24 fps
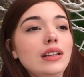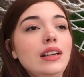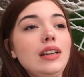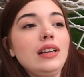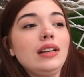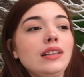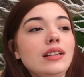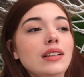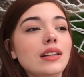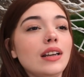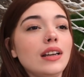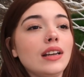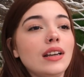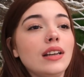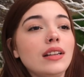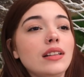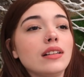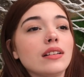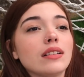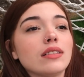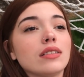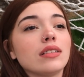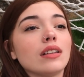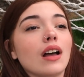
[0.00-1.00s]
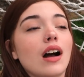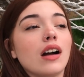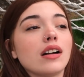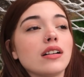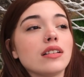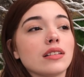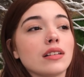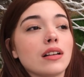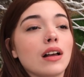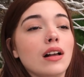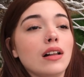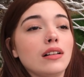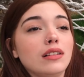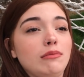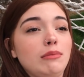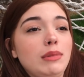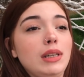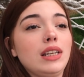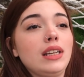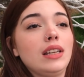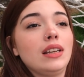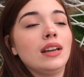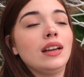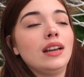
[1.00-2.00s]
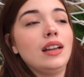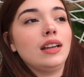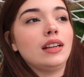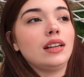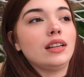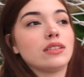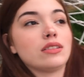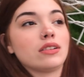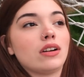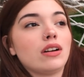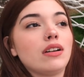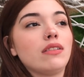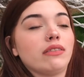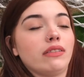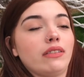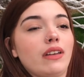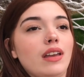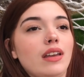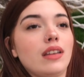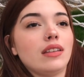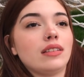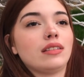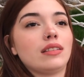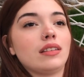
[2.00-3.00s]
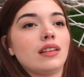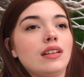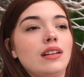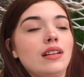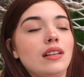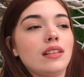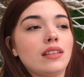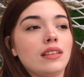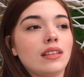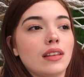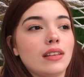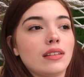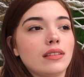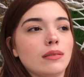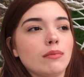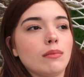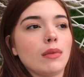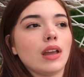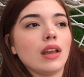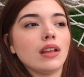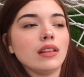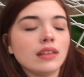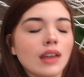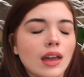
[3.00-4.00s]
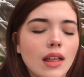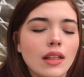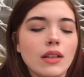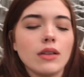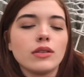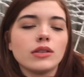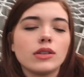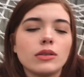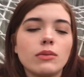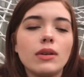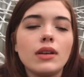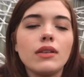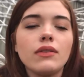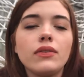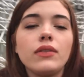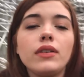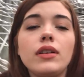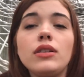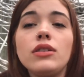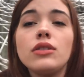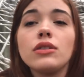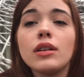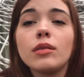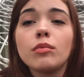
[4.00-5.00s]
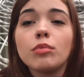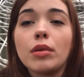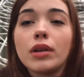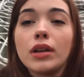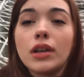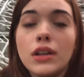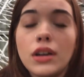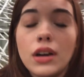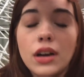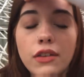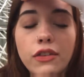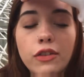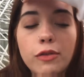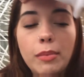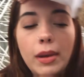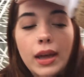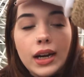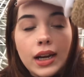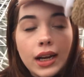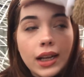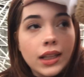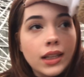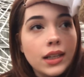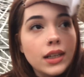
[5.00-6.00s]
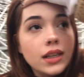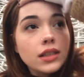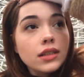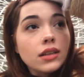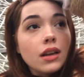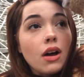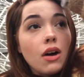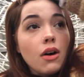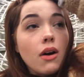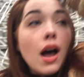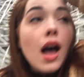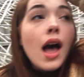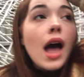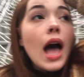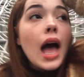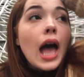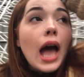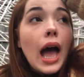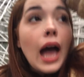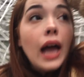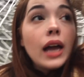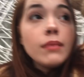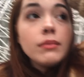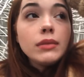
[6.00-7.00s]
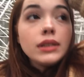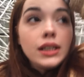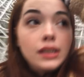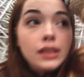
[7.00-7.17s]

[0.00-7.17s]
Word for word: leaked, and their song is called Me, and it's her face, and it says Me, Taylor Swift, featuring Brendon Urie from Panic at the Disco. I'm